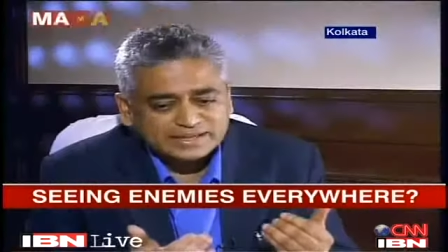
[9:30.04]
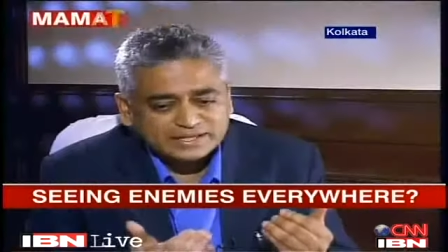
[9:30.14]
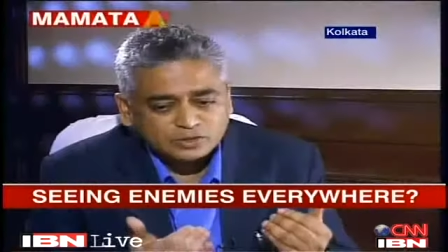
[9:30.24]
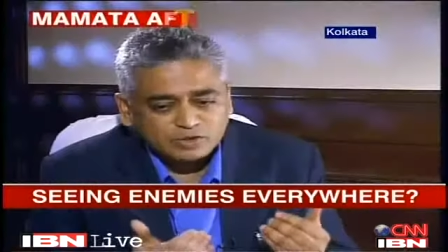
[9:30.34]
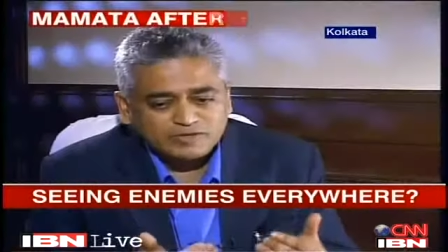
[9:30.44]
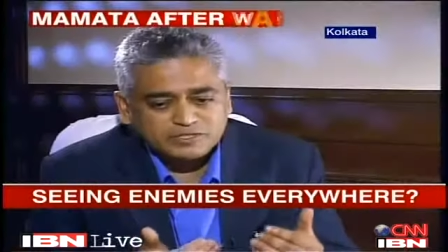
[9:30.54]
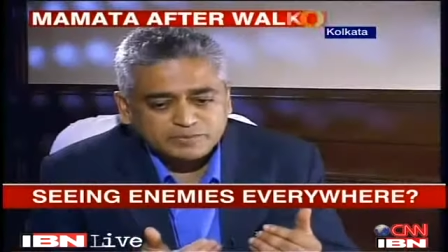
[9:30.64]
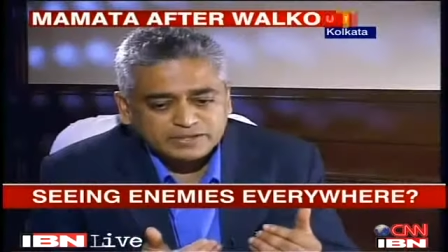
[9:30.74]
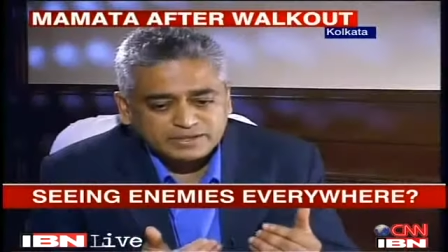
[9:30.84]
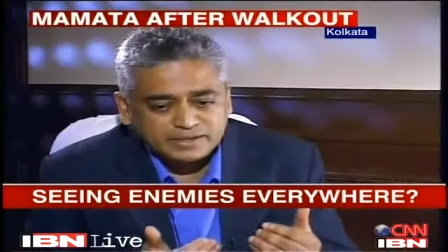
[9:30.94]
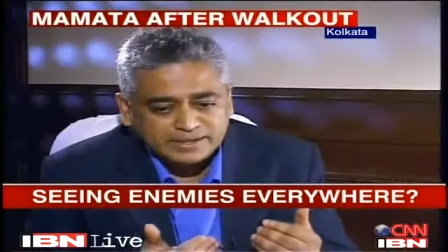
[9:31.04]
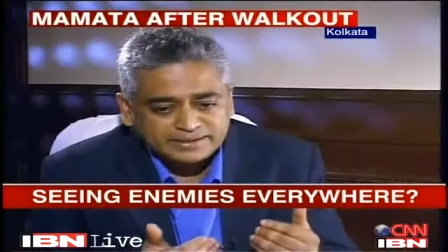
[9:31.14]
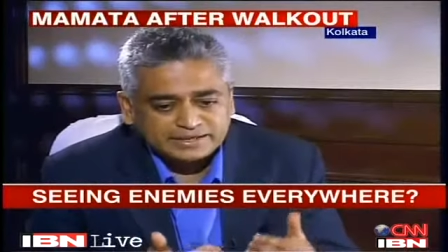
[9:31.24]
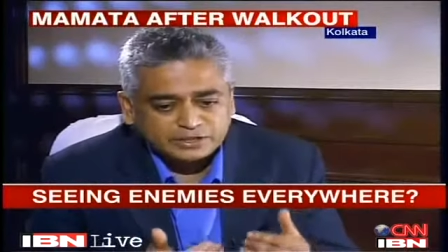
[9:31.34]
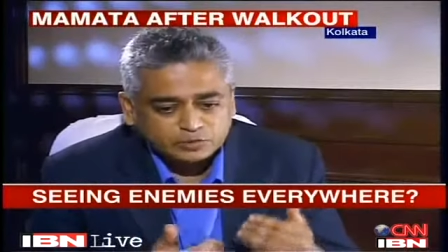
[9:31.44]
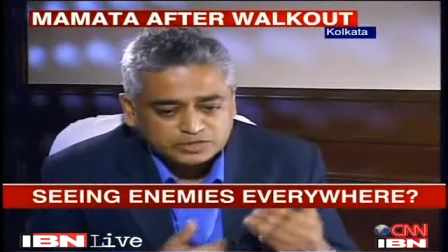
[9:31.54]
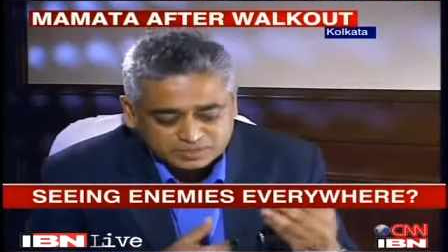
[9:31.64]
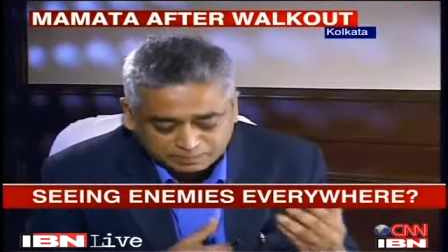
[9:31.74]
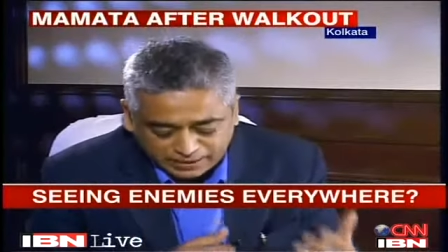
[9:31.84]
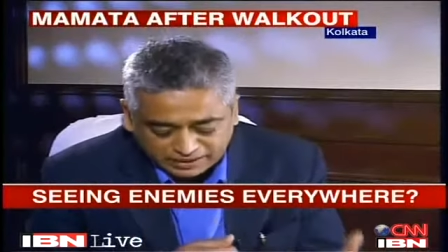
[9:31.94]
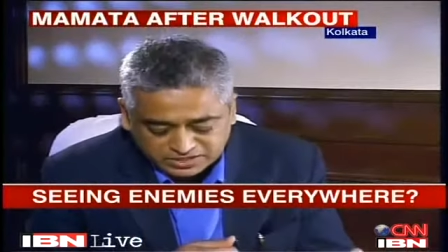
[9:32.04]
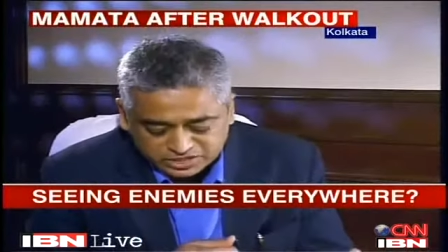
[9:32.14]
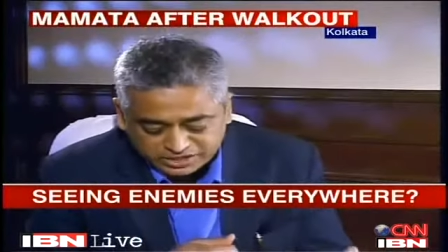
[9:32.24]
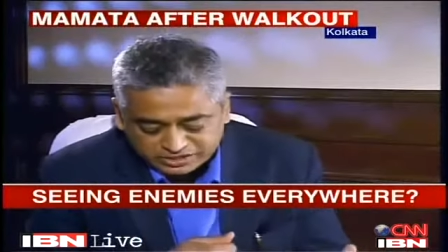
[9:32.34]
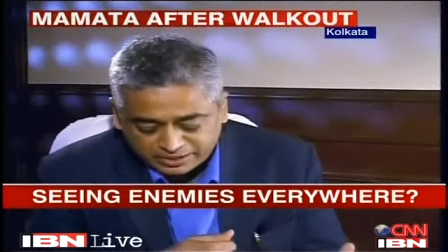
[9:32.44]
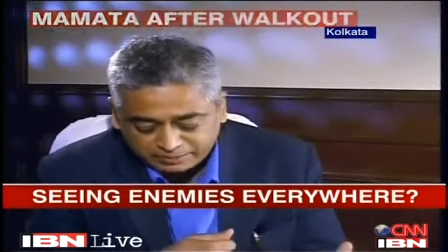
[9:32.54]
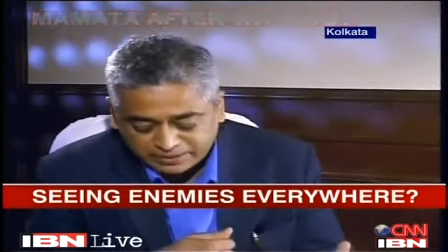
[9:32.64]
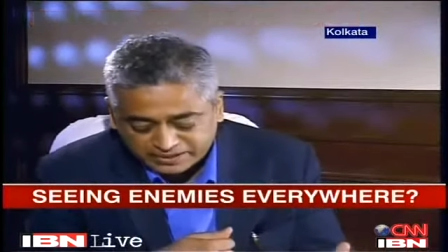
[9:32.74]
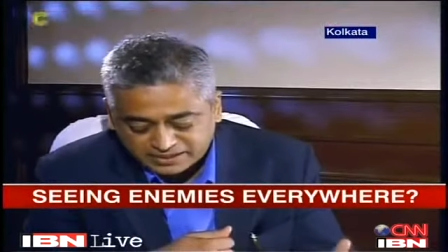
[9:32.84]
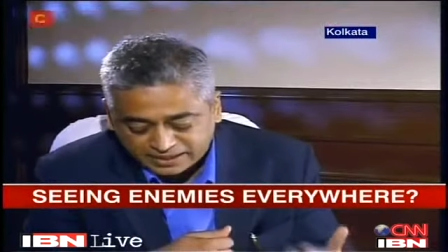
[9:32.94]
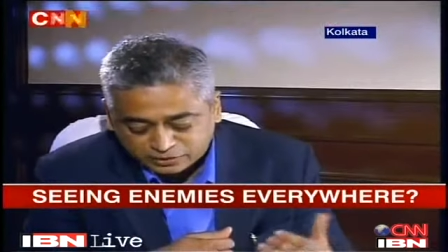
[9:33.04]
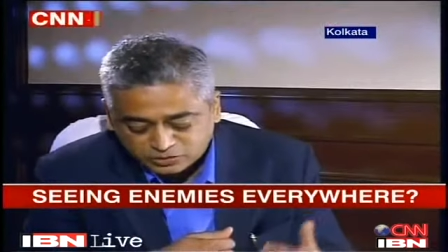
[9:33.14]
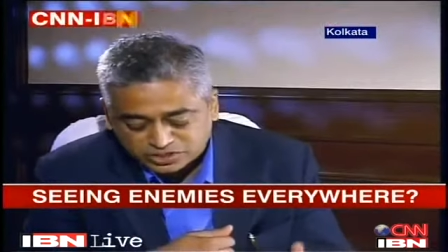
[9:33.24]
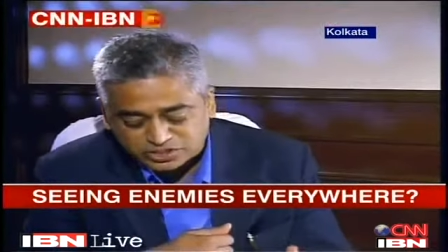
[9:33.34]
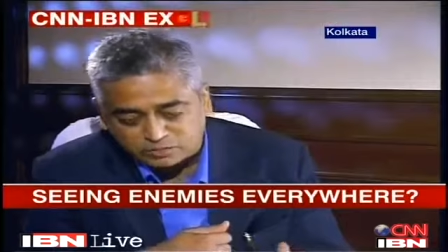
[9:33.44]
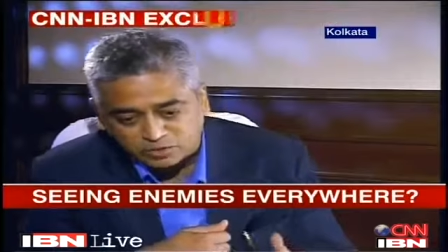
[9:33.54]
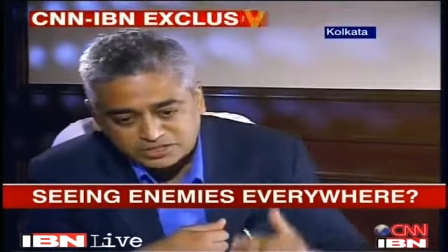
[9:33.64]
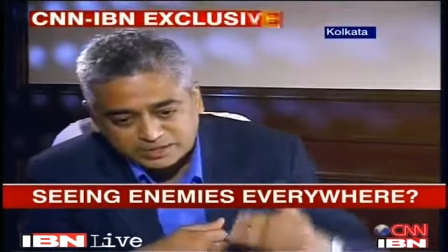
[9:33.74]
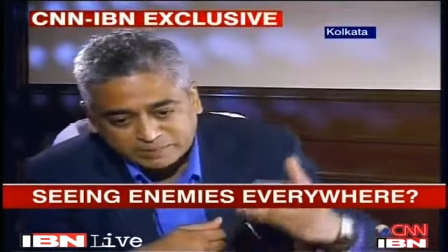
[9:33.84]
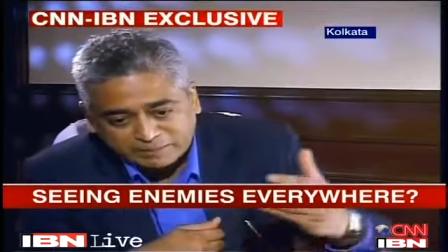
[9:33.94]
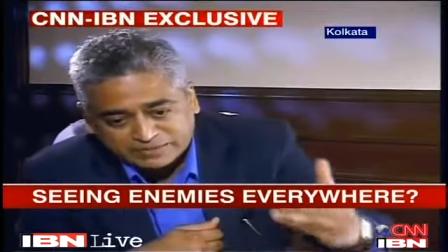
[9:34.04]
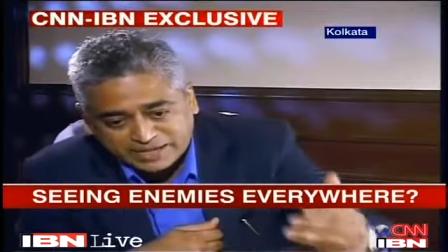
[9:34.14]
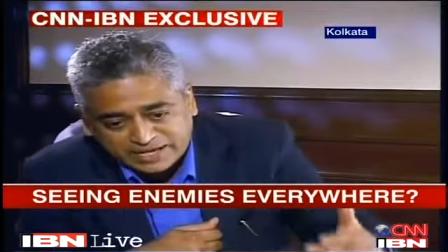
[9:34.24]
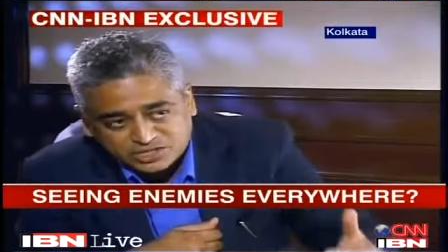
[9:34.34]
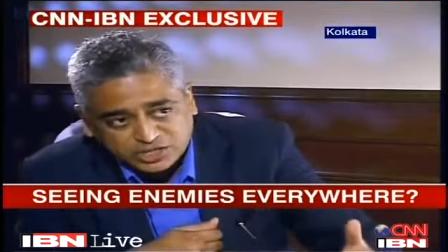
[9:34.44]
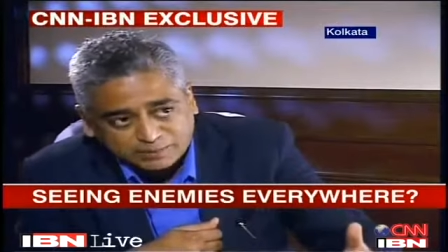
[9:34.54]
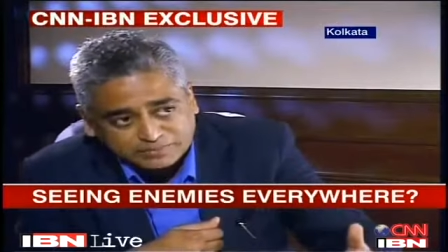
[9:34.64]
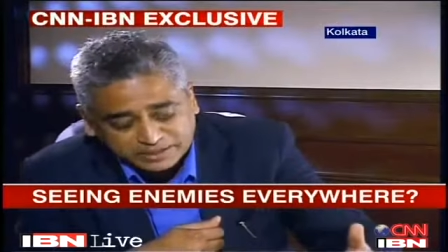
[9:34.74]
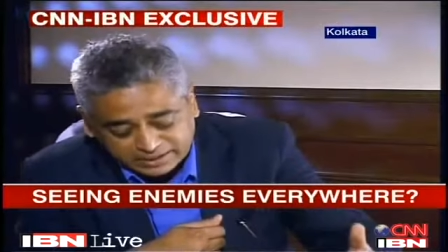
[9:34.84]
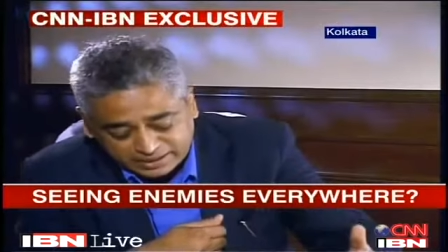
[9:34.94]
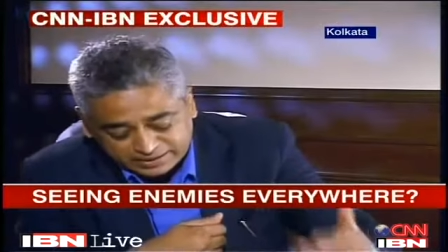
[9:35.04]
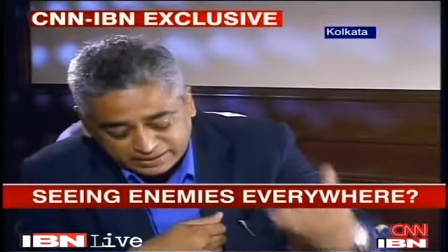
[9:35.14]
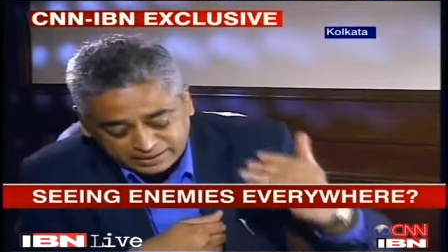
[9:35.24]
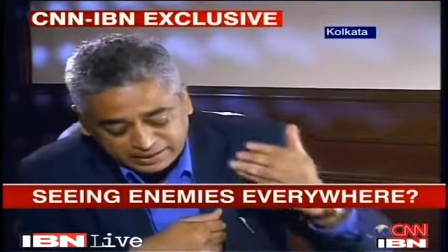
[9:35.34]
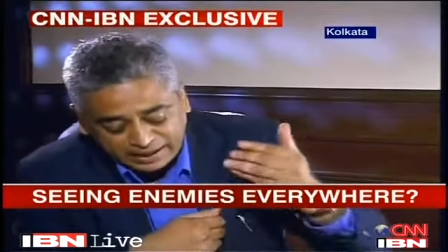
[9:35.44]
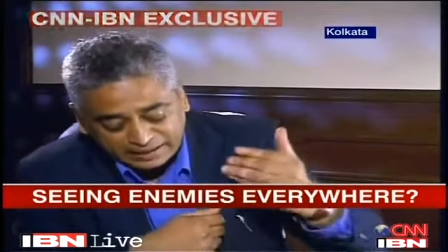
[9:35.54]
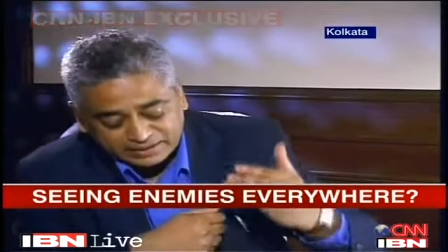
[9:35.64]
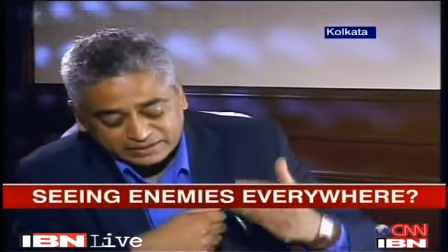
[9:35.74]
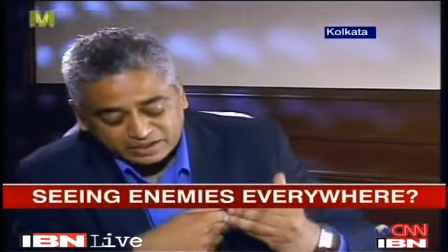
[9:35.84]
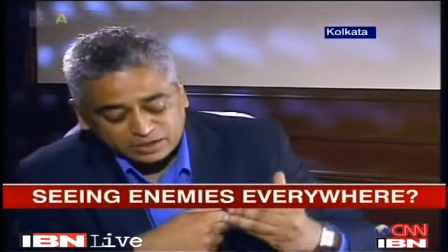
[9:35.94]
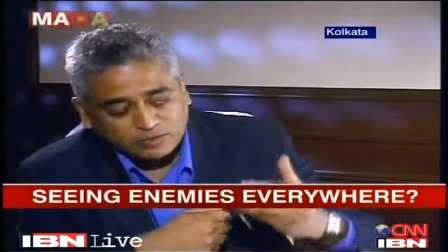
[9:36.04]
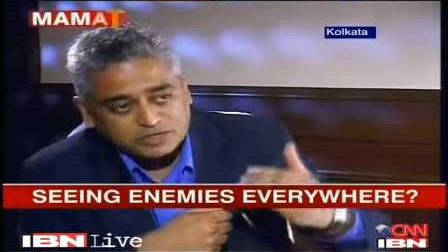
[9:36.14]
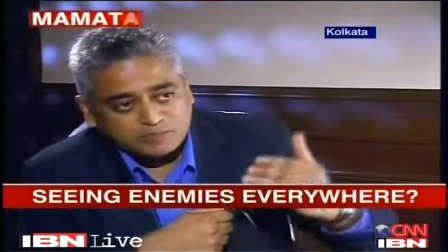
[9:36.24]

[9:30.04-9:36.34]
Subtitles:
that has always been hit at you is the Park Street rape case. Accusation was that Mamata has jumped the gun and the girl was